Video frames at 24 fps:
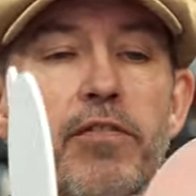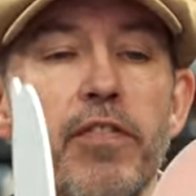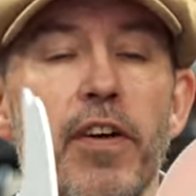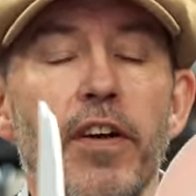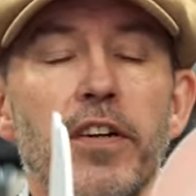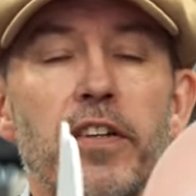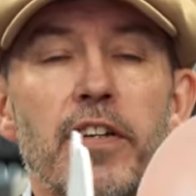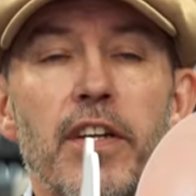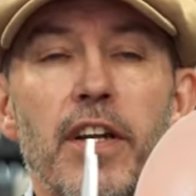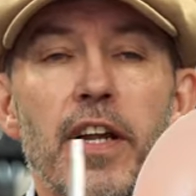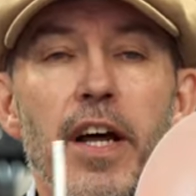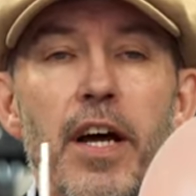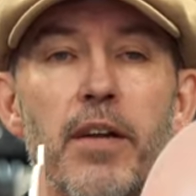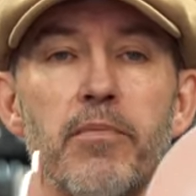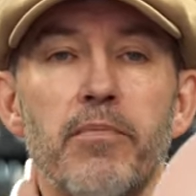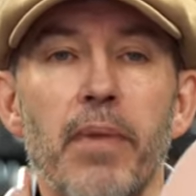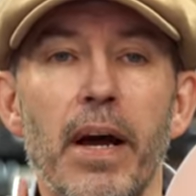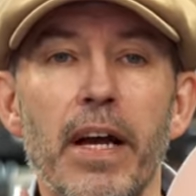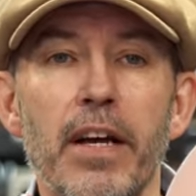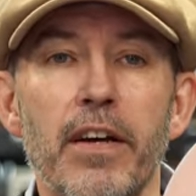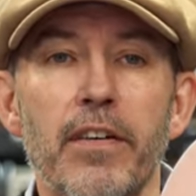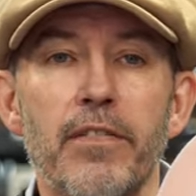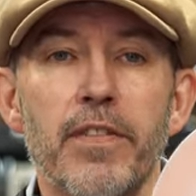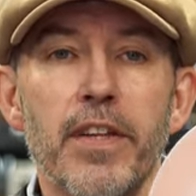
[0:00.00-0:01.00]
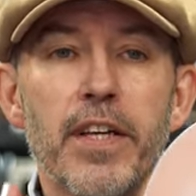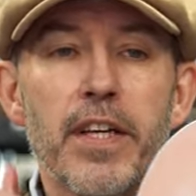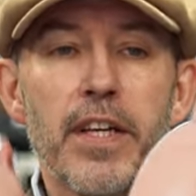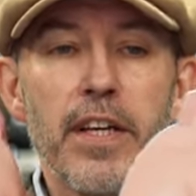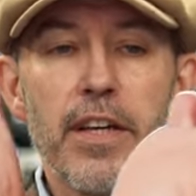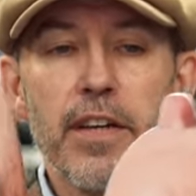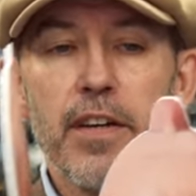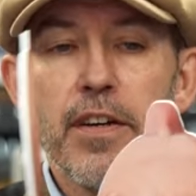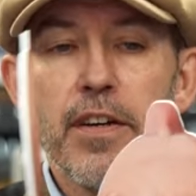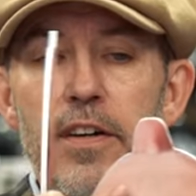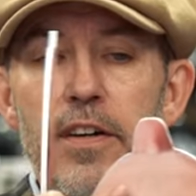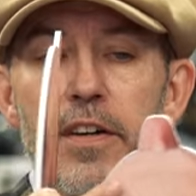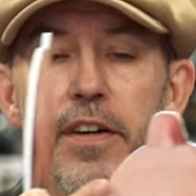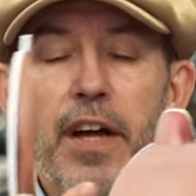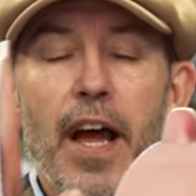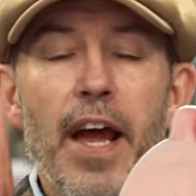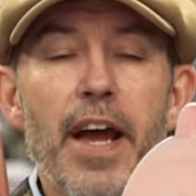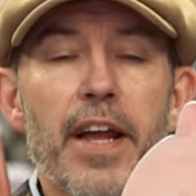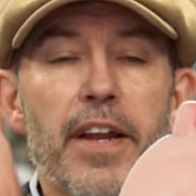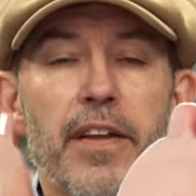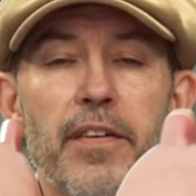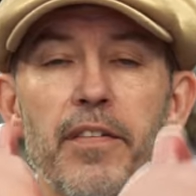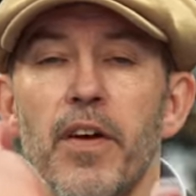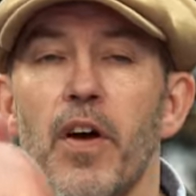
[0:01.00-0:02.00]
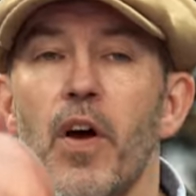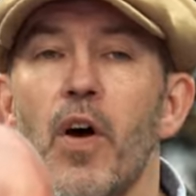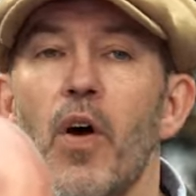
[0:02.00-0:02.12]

front and back of the head.